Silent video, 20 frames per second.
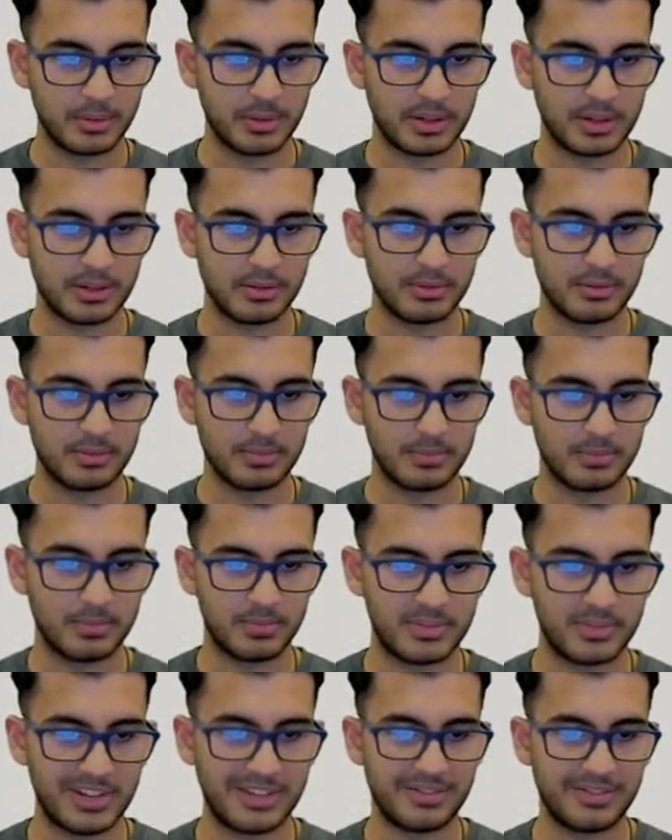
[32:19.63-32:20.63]
can
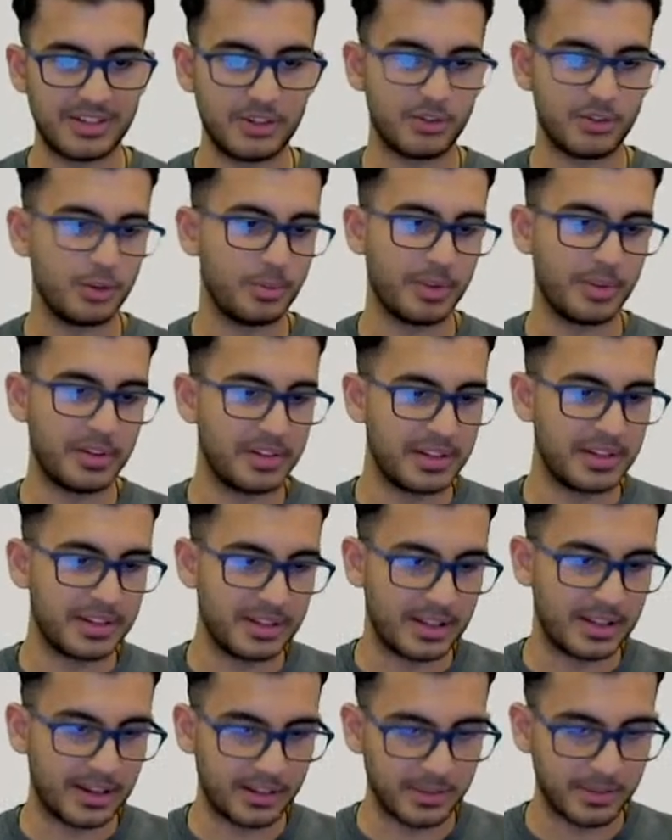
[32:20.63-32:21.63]
safely assume that they didn't
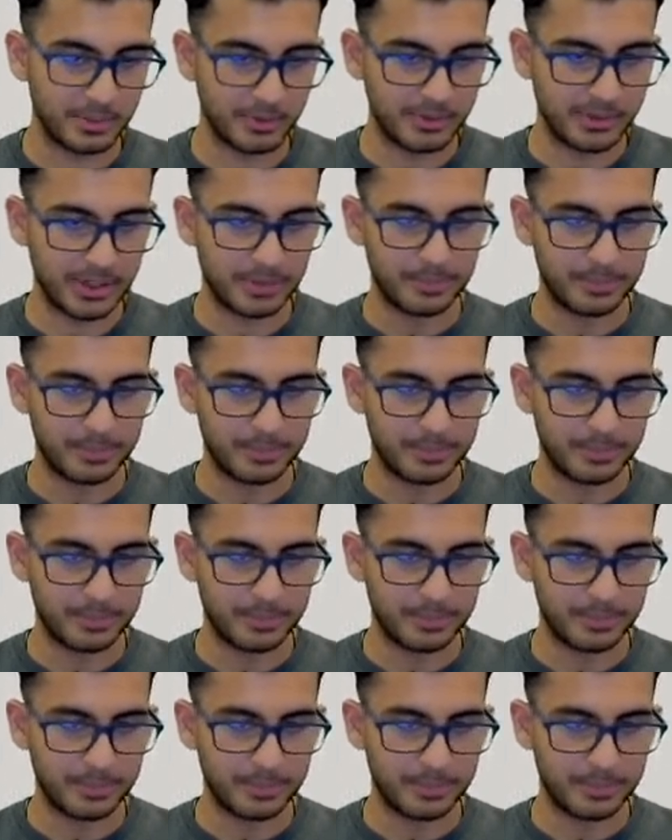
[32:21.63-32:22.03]
like the movie.